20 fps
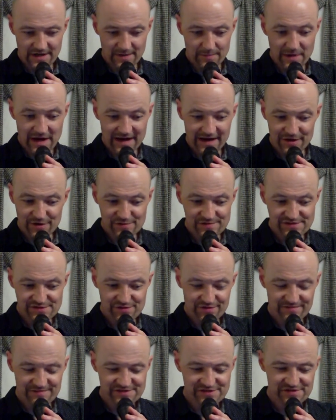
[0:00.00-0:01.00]
patio
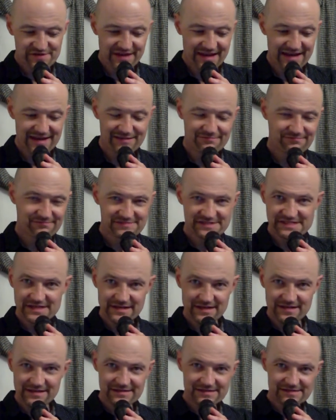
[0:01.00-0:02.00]
service. You can't
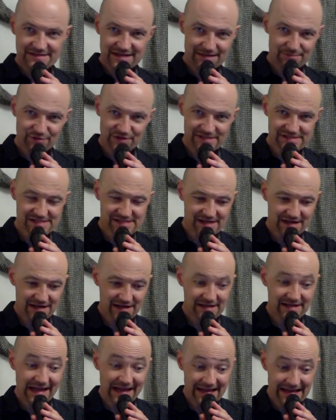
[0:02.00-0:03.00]
sit at a table
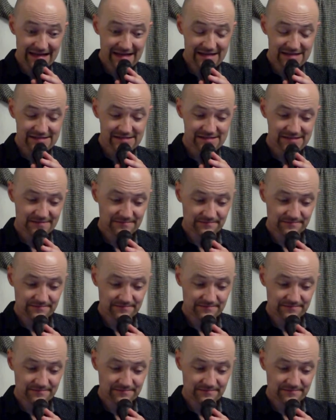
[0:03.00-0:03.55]
inside, and